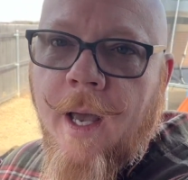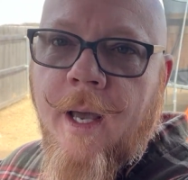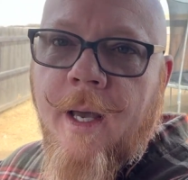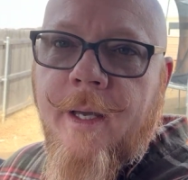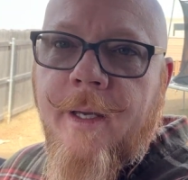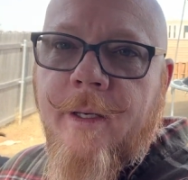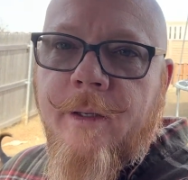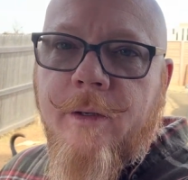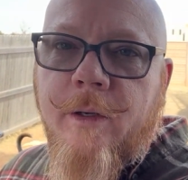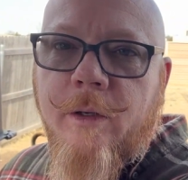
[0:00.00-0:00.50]

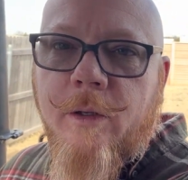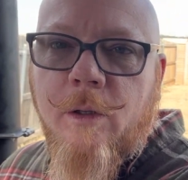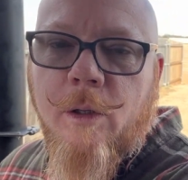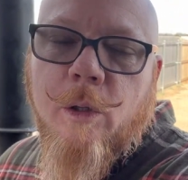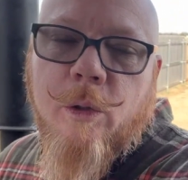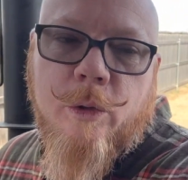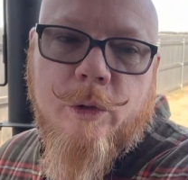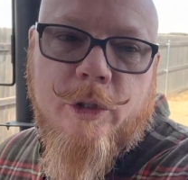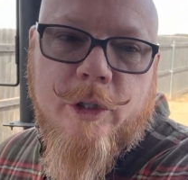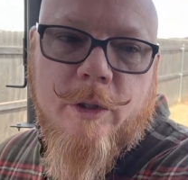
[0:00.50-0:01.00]
in
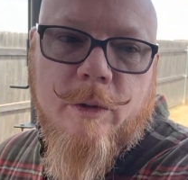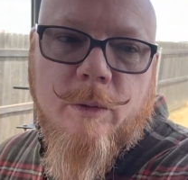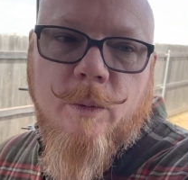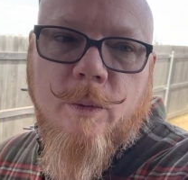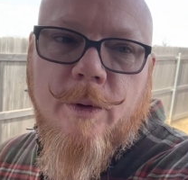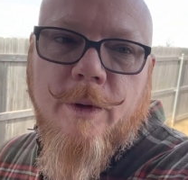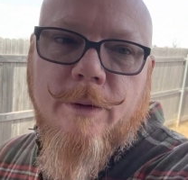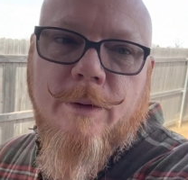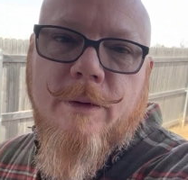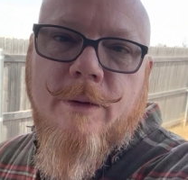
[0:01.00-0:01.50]
conclusion,
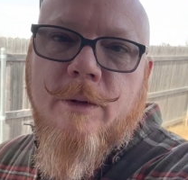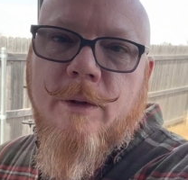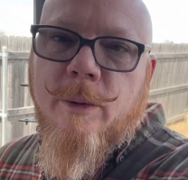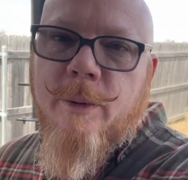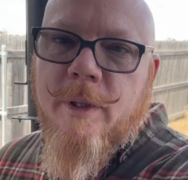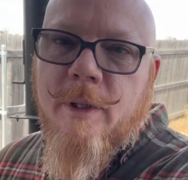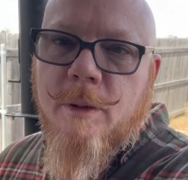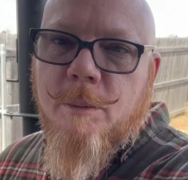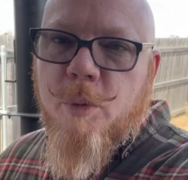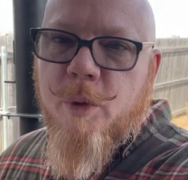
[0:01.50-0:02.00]
with
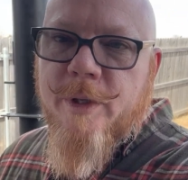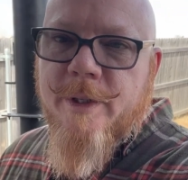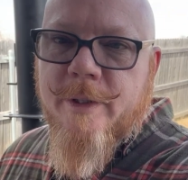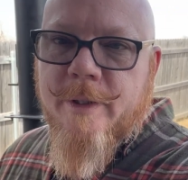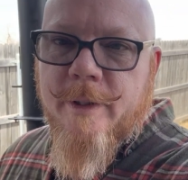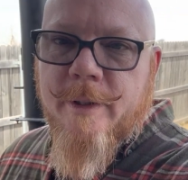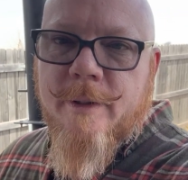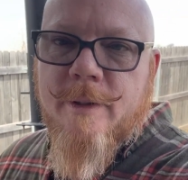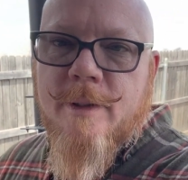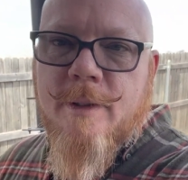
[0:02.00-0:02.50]
doing the
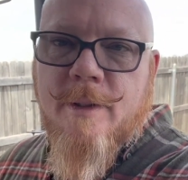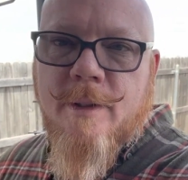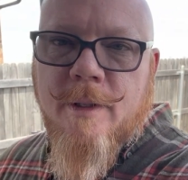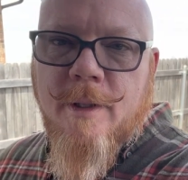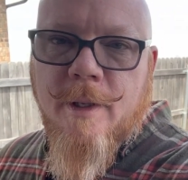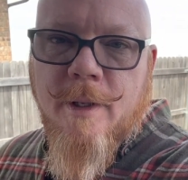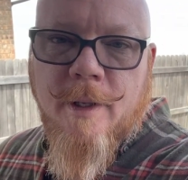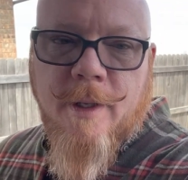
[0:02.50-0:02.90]
briskets